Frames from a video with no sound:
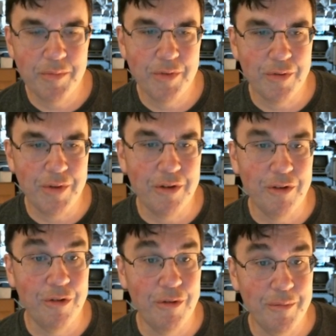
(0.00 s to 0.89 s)
sort of
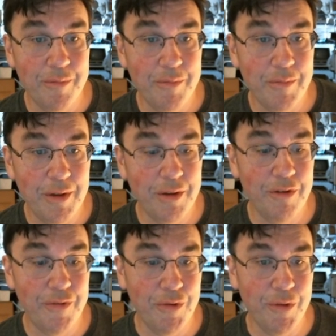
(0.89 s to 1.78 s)

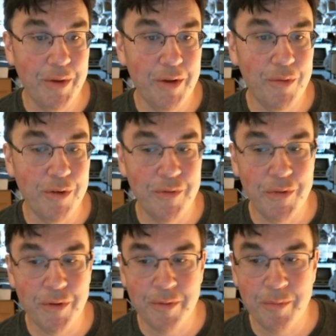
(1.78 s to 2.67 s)
integer format where
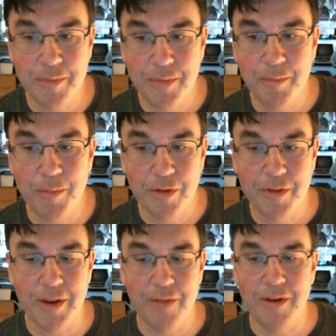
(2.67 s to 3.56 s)
the most
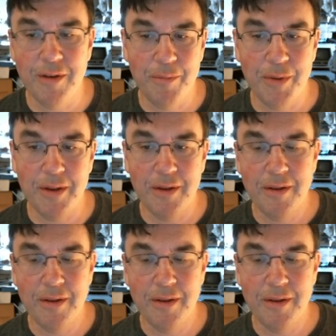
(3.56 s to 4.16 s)
significant bit